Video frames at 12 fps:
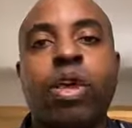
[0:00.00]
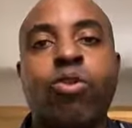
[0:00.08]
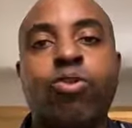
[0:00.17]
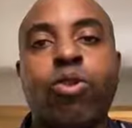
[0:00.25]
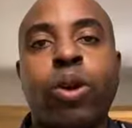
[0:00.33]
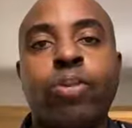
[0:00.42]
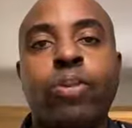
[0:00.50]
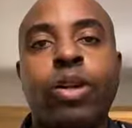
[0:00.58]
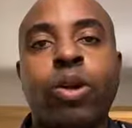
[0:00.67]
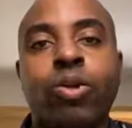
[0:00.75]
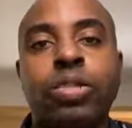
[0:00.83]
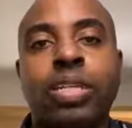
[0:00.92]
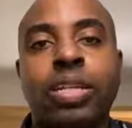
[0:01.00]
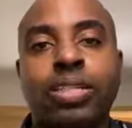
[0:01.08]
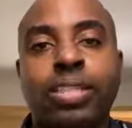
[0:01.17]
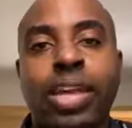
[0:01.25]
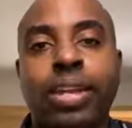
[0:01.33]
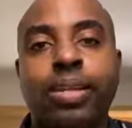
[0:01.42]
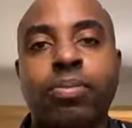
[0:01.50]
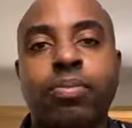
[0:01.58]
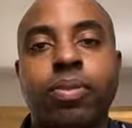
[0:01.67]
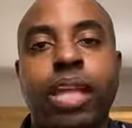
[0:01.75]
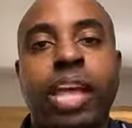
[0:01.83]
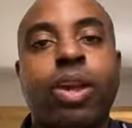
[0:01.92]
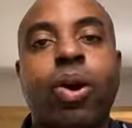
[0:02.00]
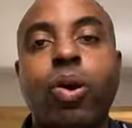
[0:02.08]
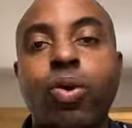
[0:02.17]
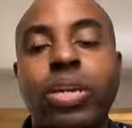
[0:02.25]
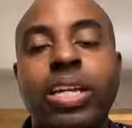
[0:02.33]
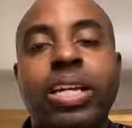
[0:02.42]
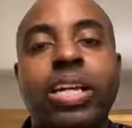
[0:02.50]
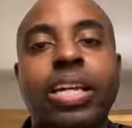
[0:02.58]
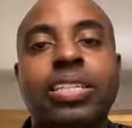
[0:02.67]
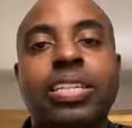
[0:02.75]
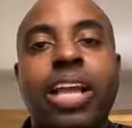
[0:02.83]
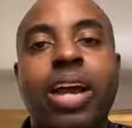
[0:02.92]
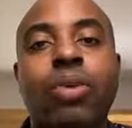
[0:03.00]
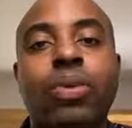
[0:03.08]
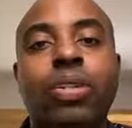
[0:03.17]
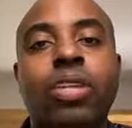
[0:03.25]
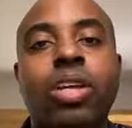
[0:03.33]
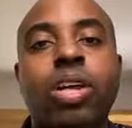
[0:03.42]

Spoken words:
from the hotel tenant and only connect to that one.